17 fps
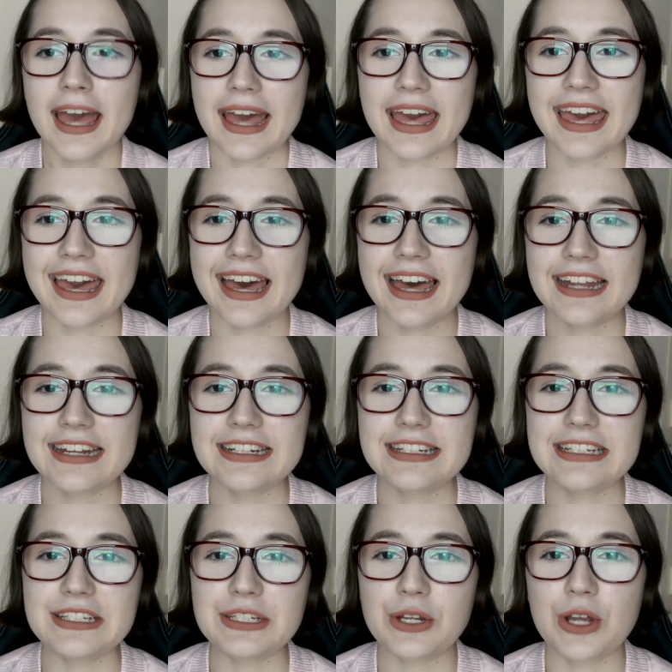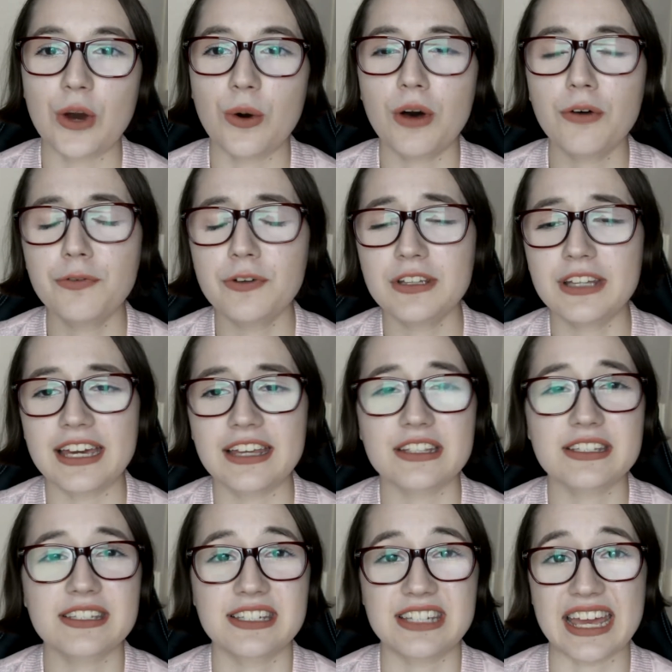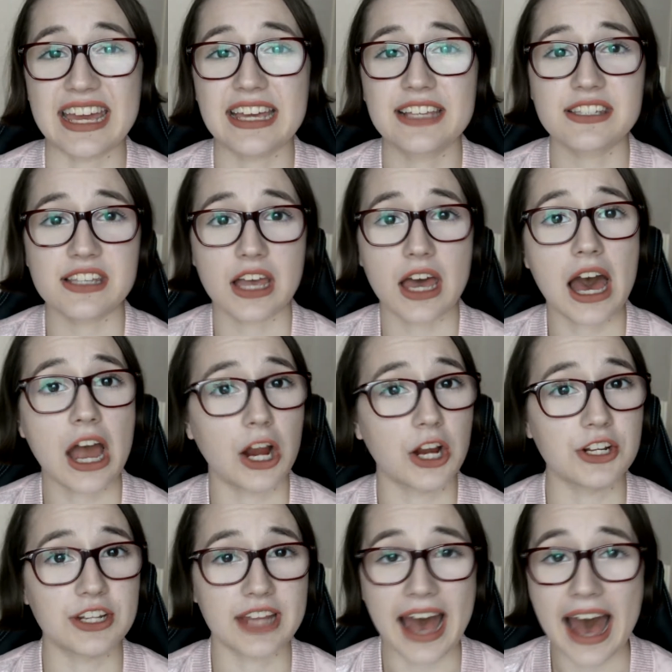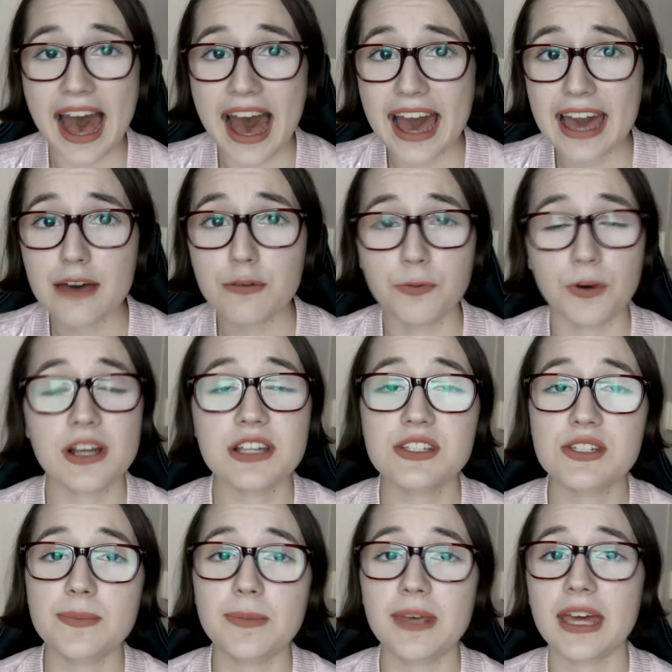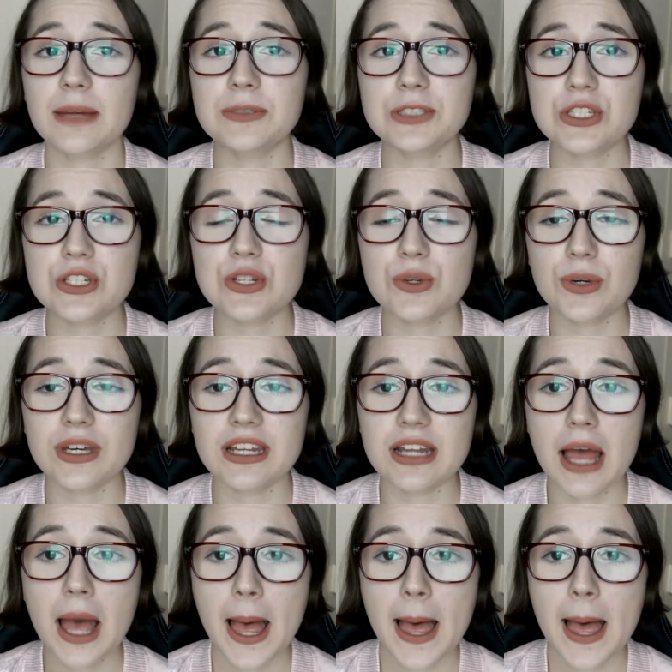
and you know often like the stakes aren't high for us to be able to do it